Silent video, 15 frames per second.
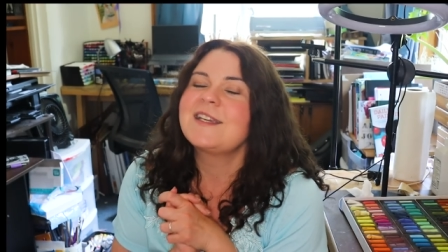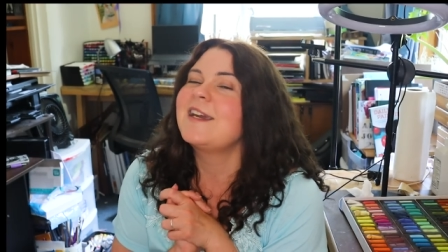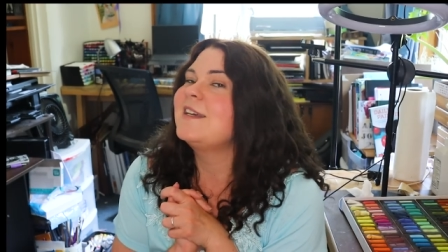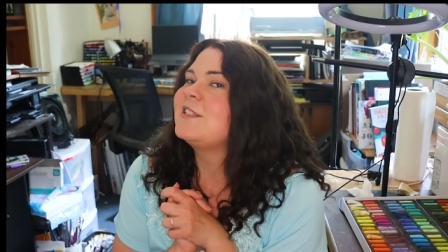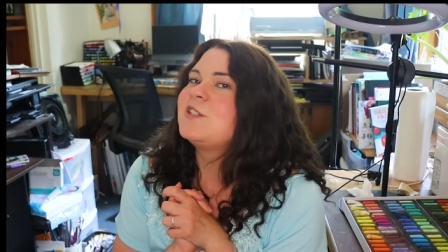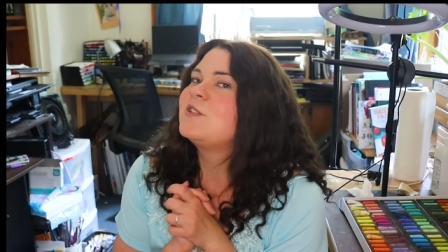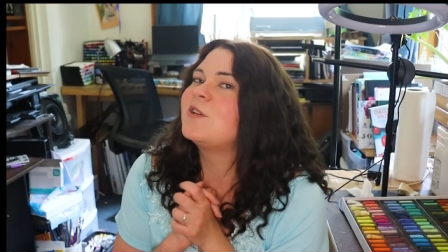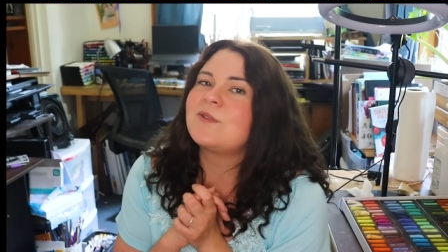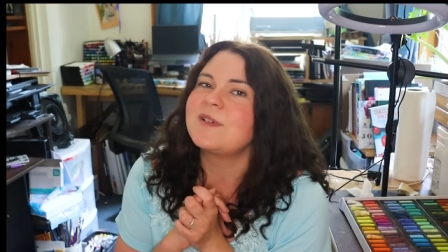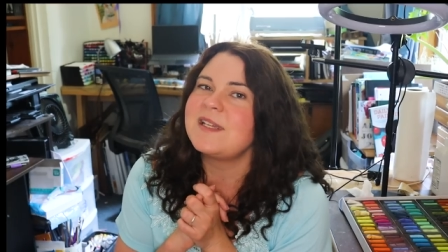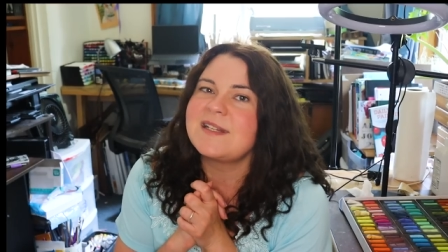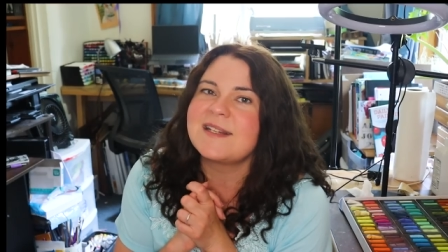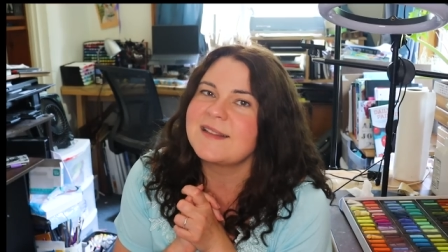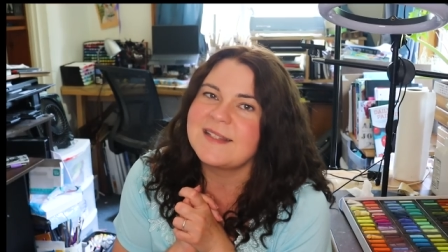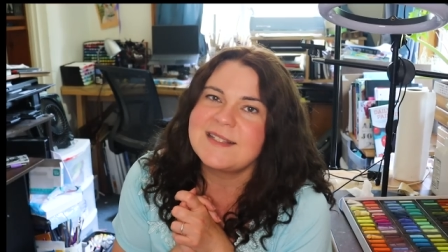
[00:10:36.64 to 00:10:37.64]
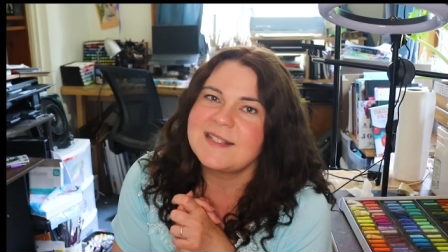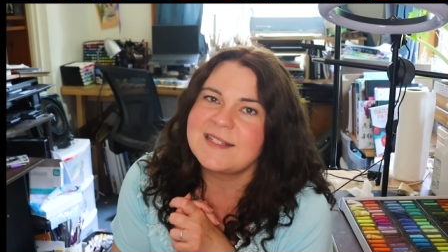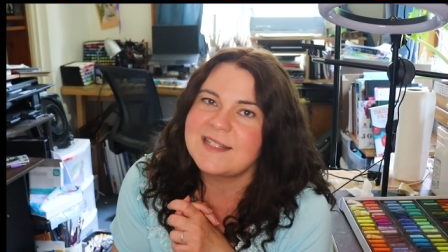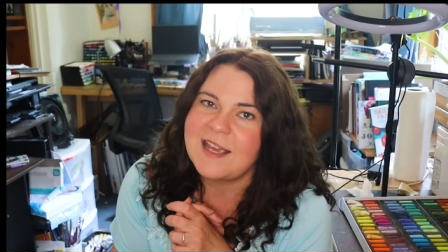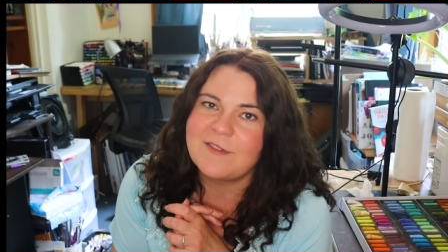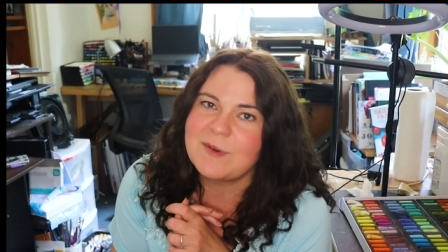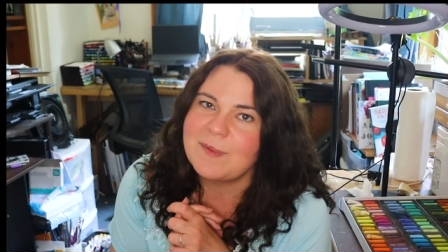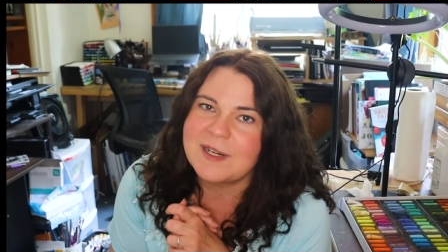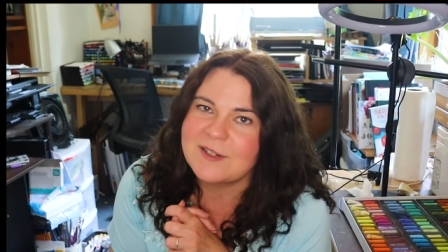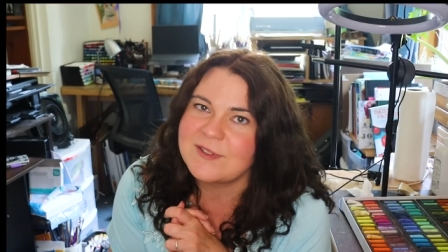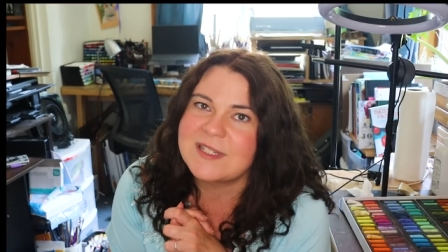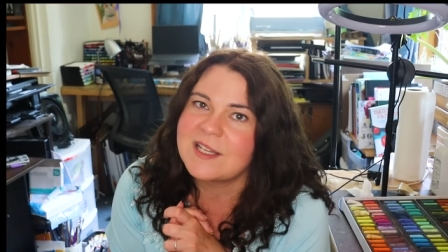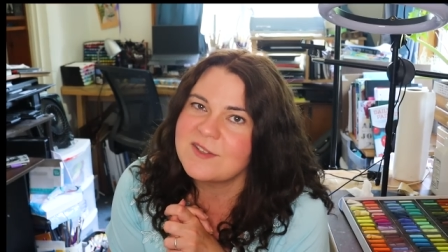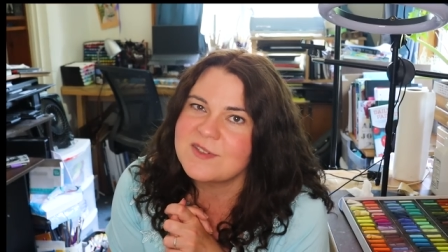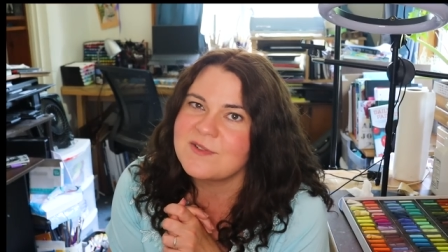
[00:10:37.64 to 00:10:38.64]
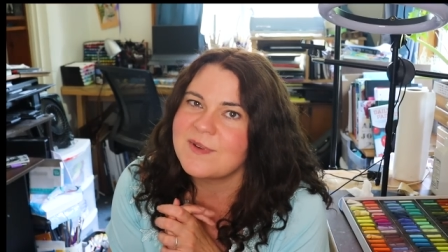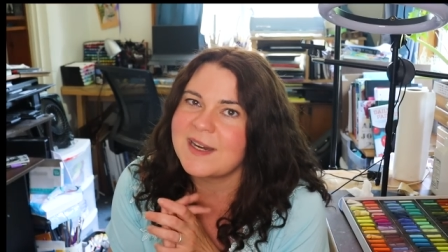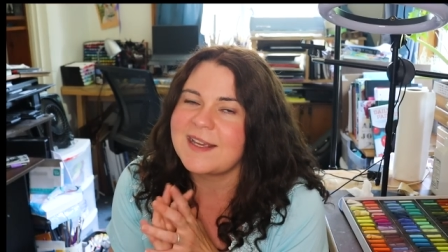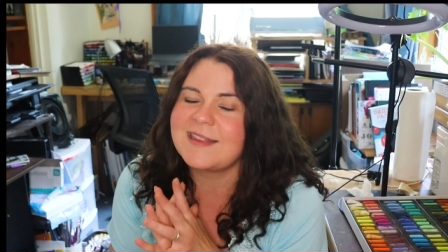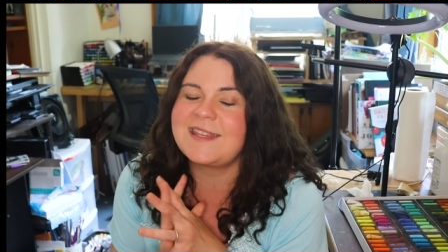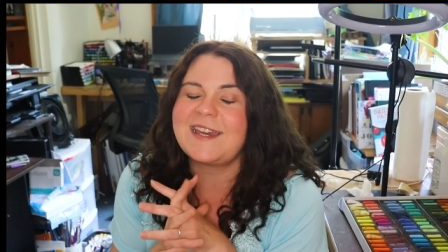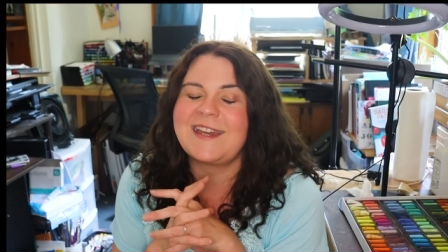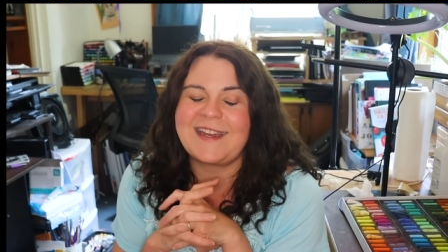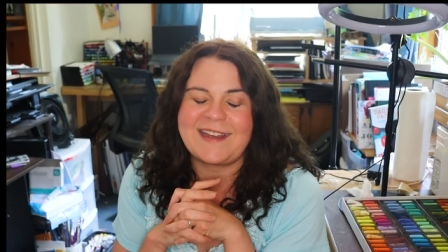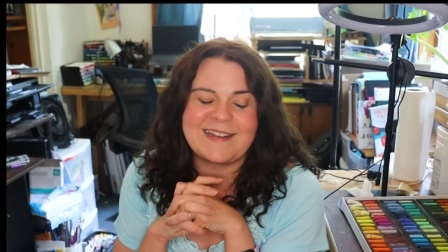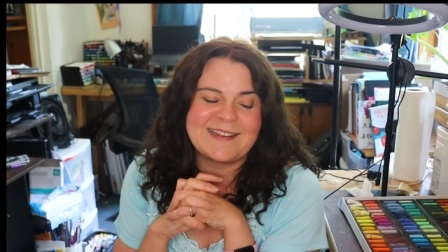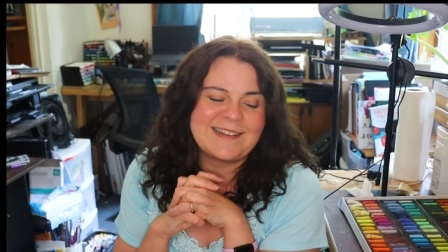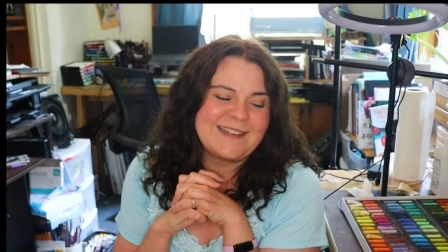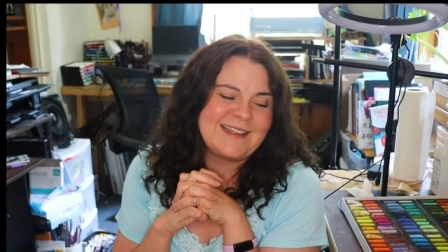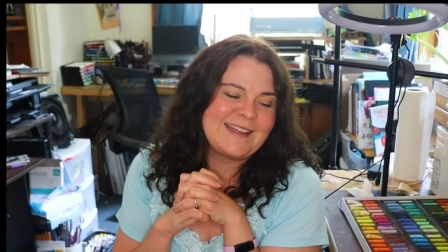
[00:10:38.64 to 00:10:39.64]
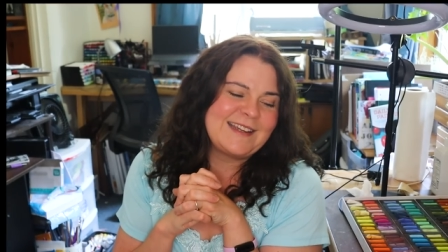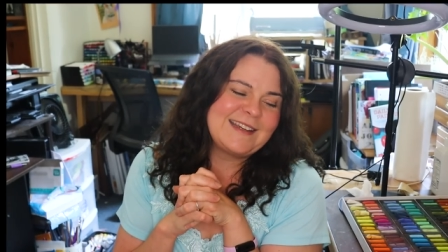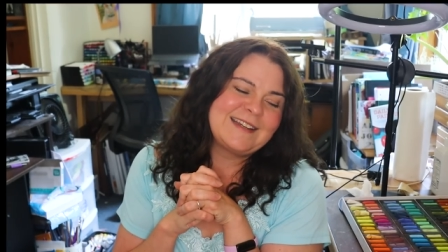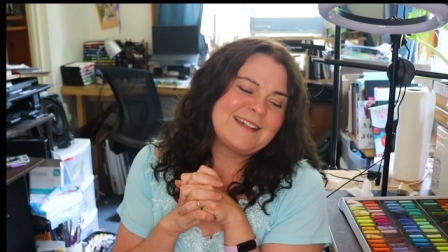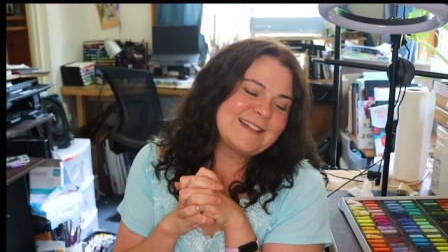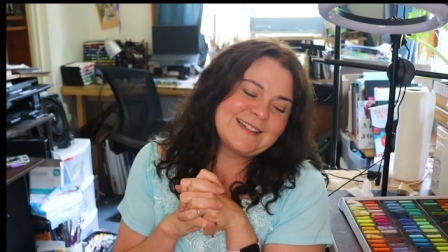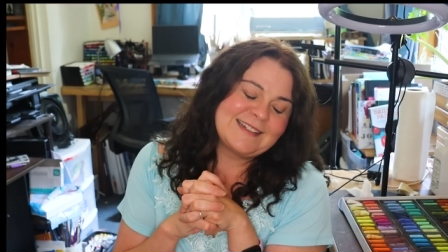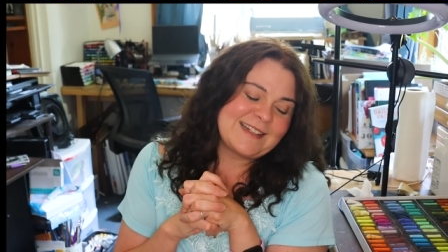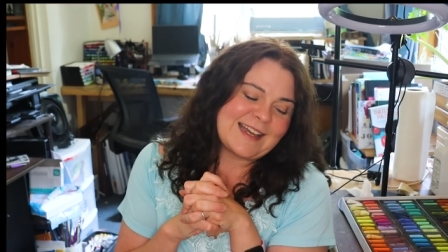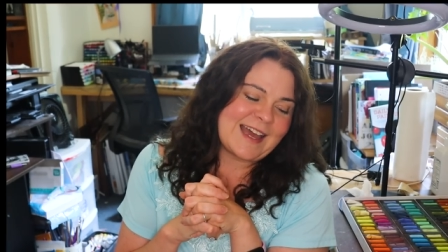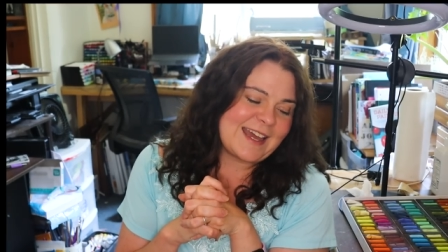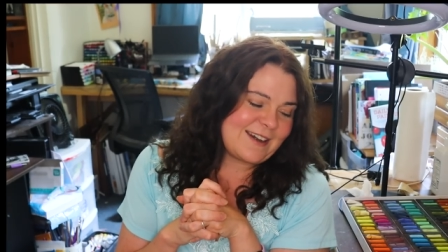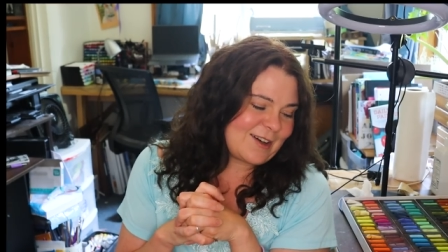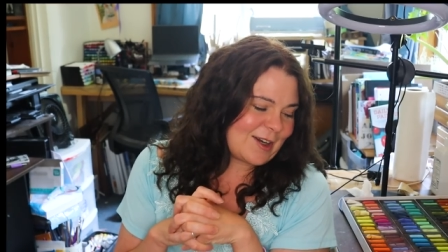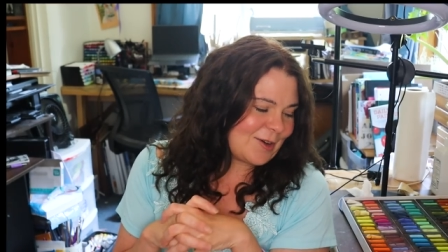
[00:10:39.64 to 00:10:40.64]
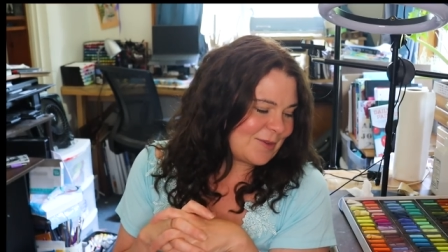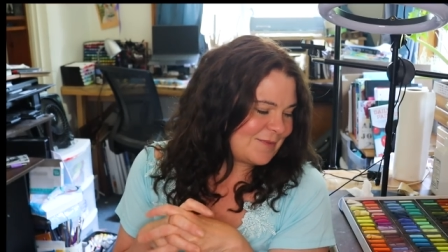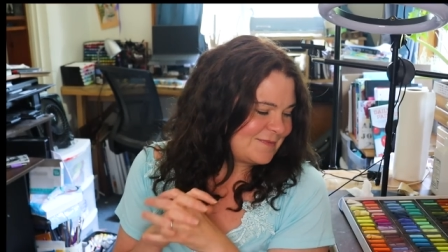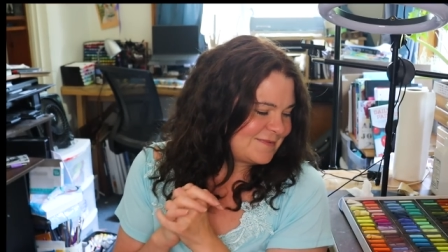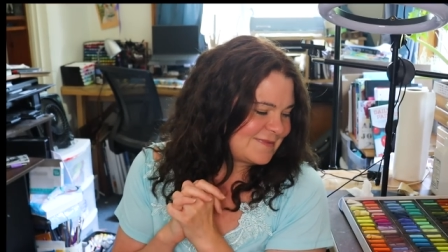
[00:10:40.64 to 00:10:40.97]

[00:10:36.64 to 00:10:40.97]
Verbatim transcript: You guys, you don't need to listen to everybody who tells you anything. I don't know.